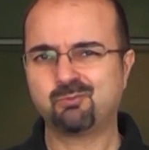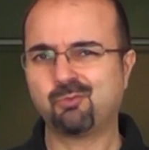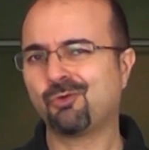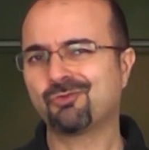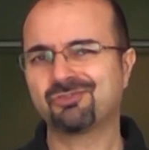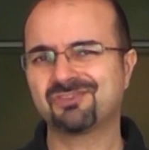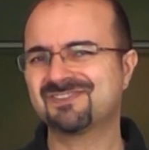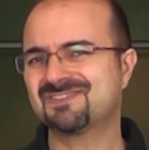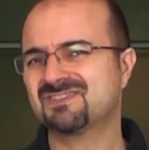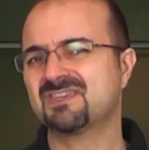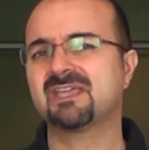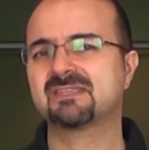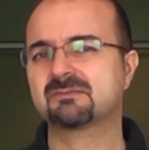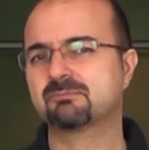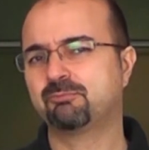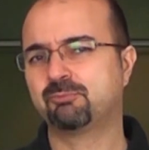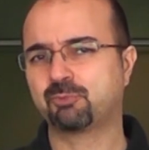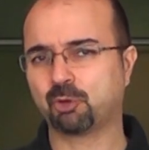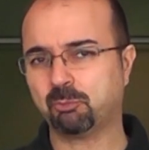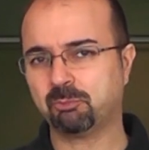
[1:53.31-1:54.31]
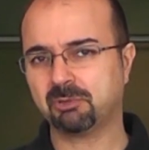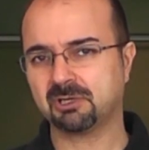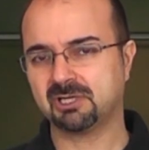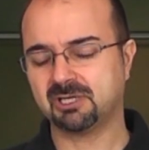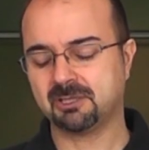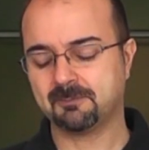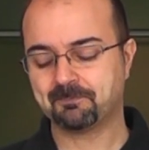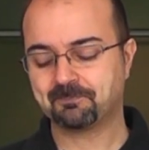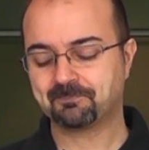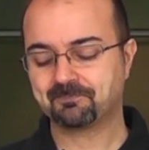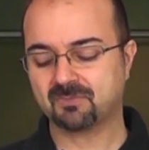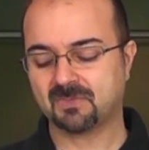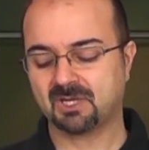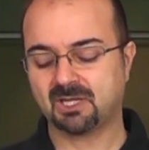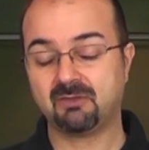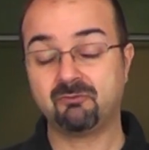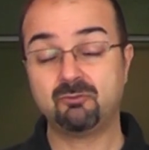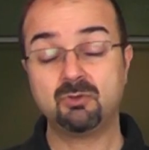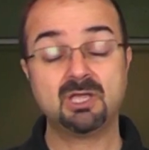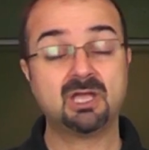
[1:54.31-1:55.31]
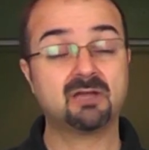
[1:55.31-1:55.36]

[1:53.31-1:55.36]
won't set properly. If you